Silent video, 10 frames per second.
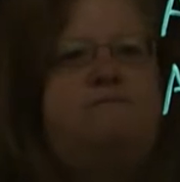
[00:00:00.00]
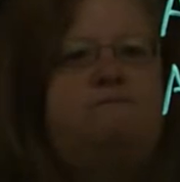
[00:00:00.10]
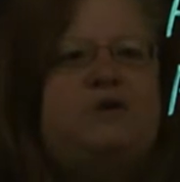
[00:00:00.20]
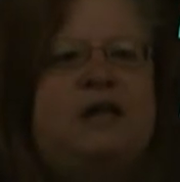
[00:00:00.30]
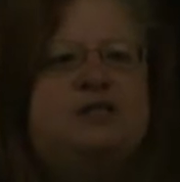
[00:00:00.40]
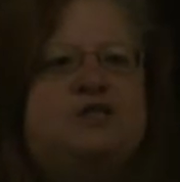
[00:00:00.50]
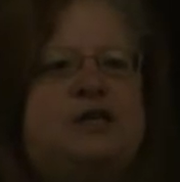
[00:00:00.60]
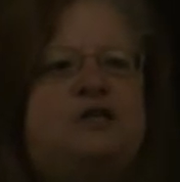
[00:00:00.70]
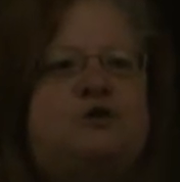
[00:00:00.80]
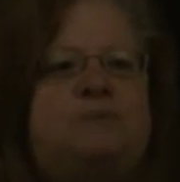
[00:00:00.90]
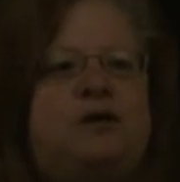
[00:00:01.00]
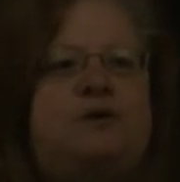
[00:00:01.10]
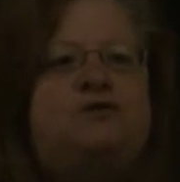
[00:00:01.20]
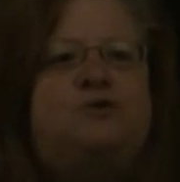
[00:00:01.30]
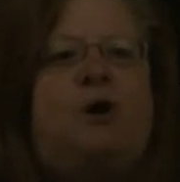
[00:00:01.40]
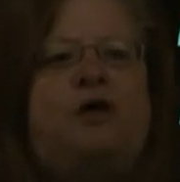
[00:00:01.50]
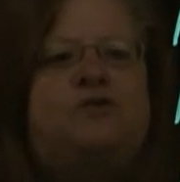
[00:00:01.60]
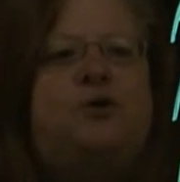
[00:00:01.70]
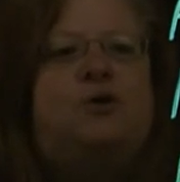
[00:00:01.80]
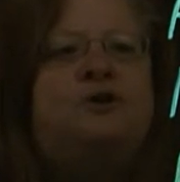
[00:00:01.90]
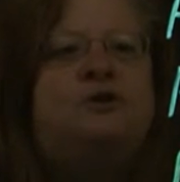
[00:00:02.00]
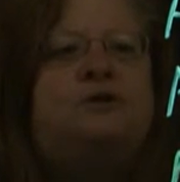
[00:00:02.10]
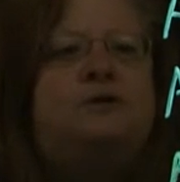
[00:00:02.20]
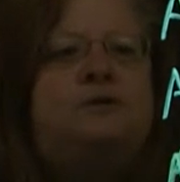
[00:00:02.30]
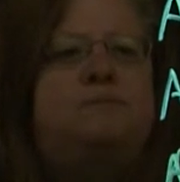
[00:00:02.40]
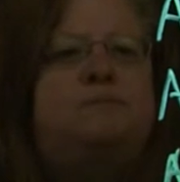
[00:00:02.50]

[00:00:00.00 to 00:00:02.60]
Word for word: fallacy is appeal to authority.